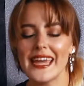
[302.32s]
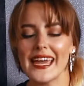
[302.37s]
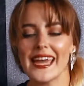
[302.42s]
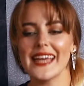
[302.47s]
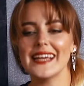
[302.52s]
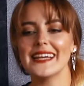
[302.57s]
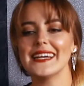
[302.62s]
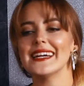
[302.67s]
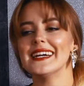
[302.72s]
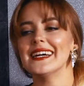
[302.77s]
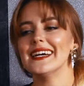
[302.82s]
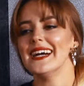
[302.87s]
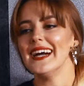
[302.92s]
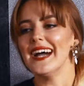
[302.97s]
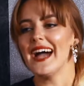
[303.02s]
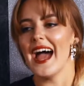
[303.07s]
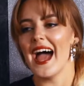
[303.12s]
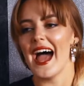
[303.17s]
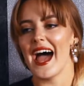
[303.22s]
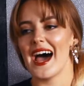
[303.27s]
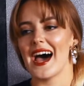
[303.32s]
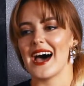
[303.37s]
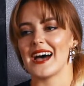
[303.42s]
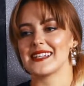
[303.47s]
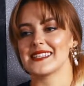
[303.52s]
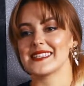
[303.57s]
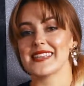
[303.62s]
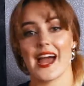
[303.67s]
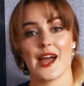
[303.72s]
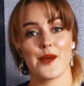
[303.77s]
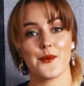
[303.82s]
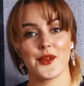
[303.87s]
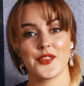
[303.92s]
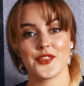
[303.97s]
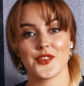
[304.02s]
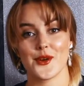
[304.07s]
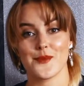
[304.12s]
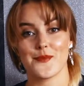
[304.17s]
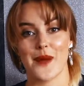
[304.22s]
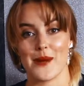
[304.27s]
gig. And I
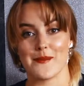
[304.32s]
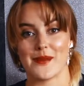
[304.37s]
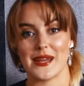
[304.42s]
went there by